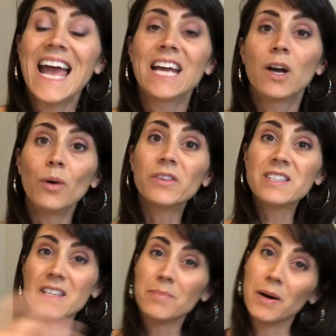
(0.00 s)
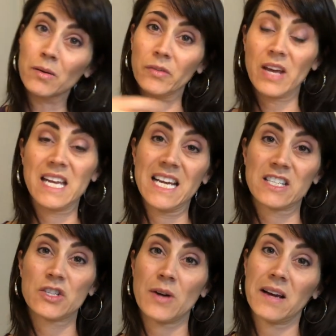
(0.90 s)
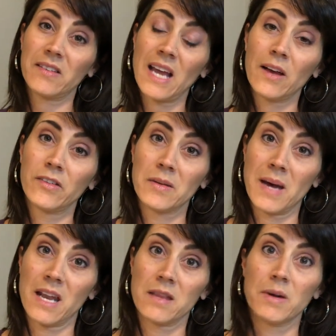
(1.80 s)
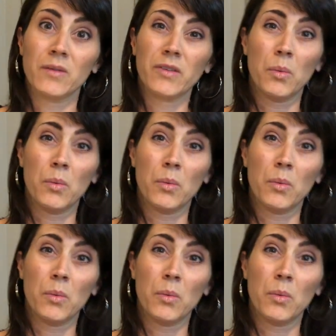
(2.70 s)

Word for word: it goes into the bones and extracts calcium out of the bones.